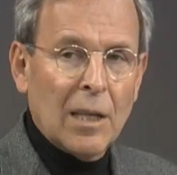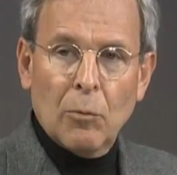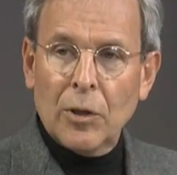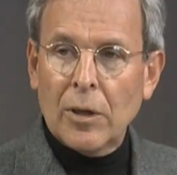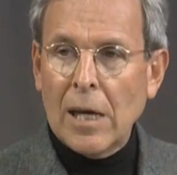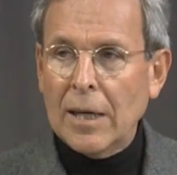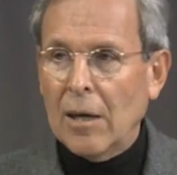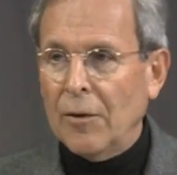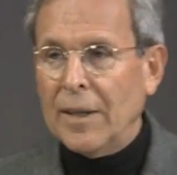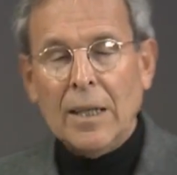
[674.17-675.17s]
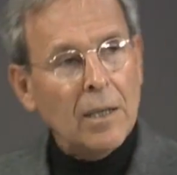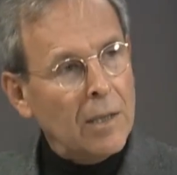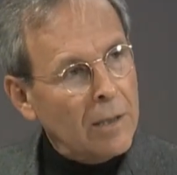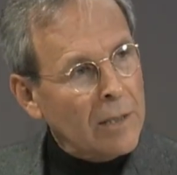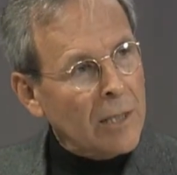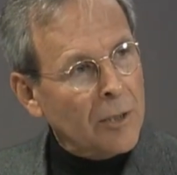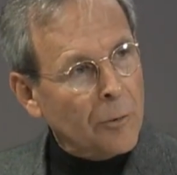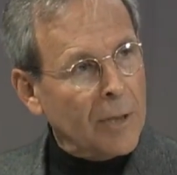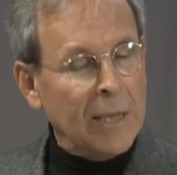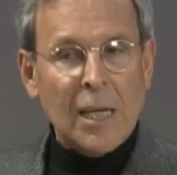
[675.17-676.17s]
And when you're not healthy, now
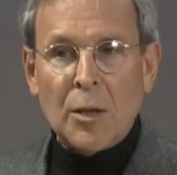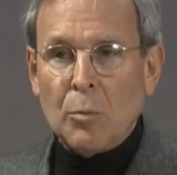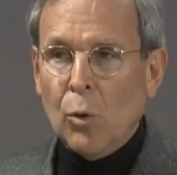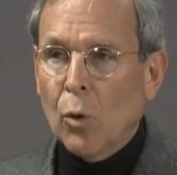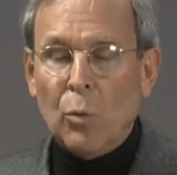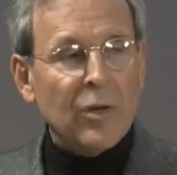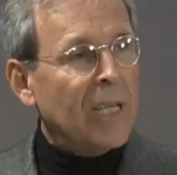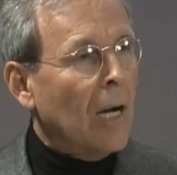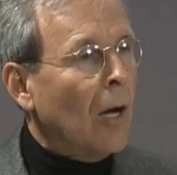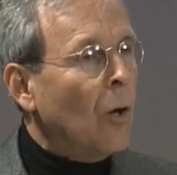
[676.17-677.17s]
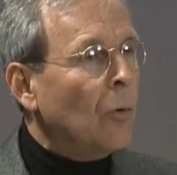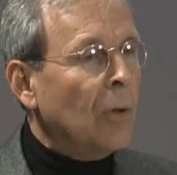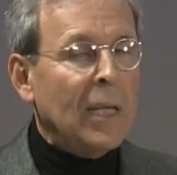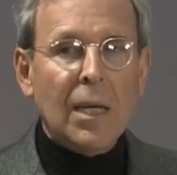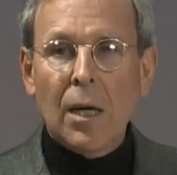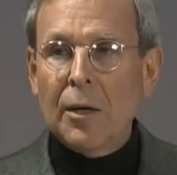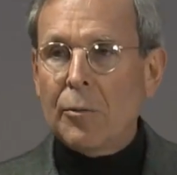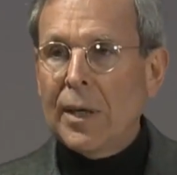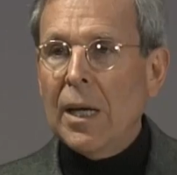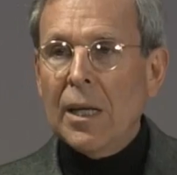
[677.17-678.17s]
you're in another pool. We're the only
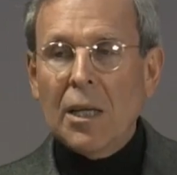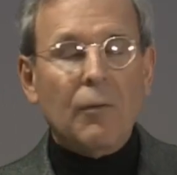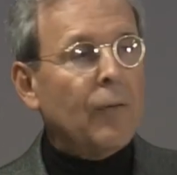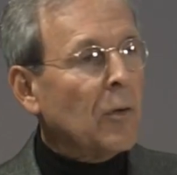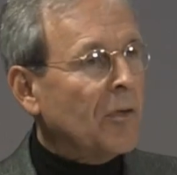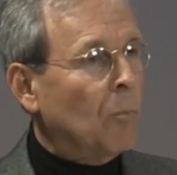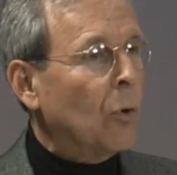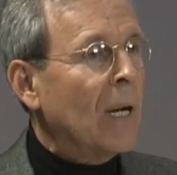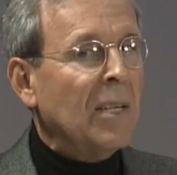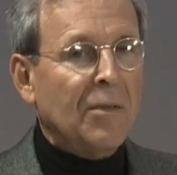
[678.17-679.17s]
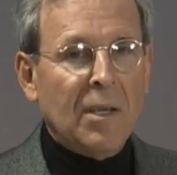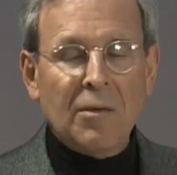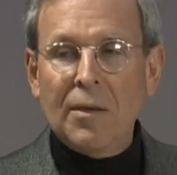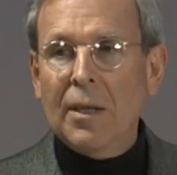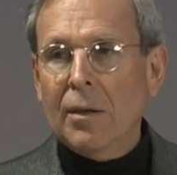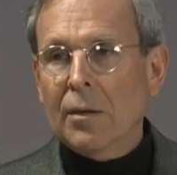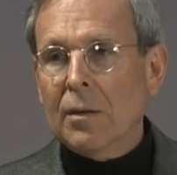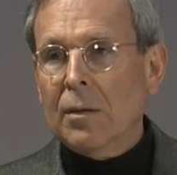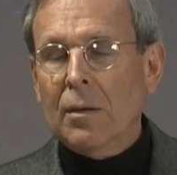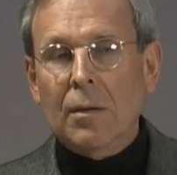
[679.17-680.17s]
country that first breaks us
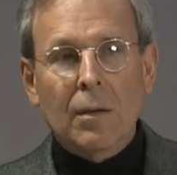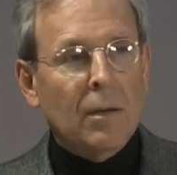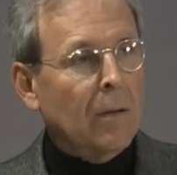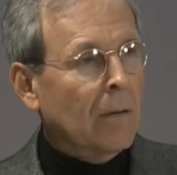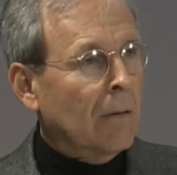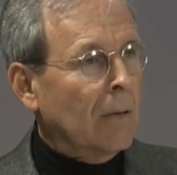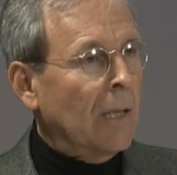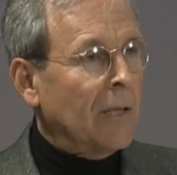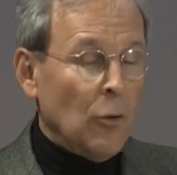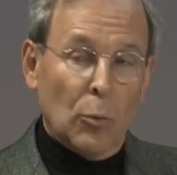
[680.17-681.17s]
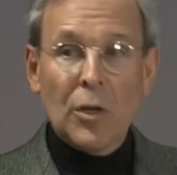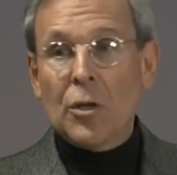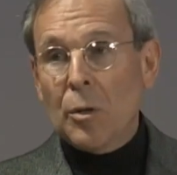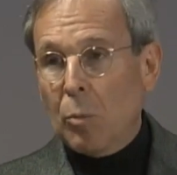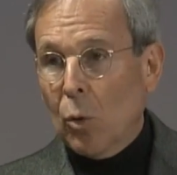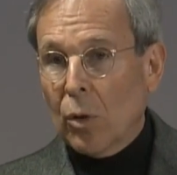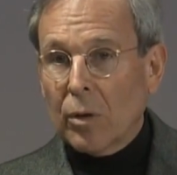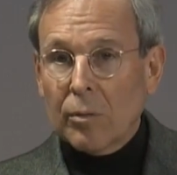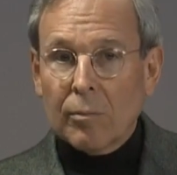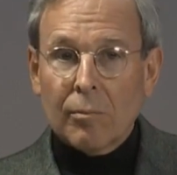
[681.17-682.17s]
into the rich and the
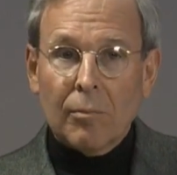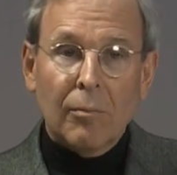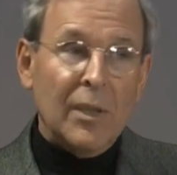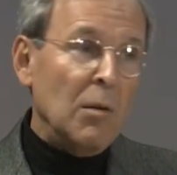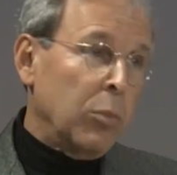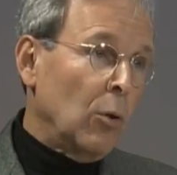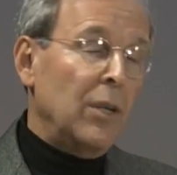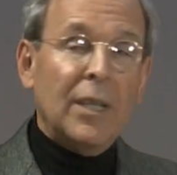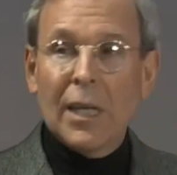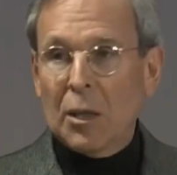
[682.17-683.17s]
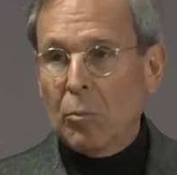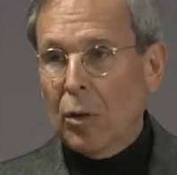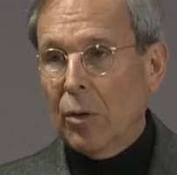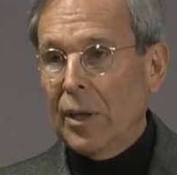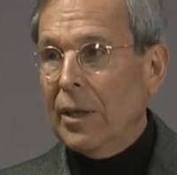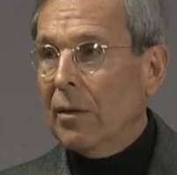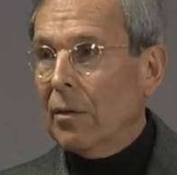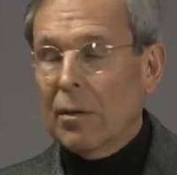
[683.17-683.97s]
poor, the employed, the unemployed,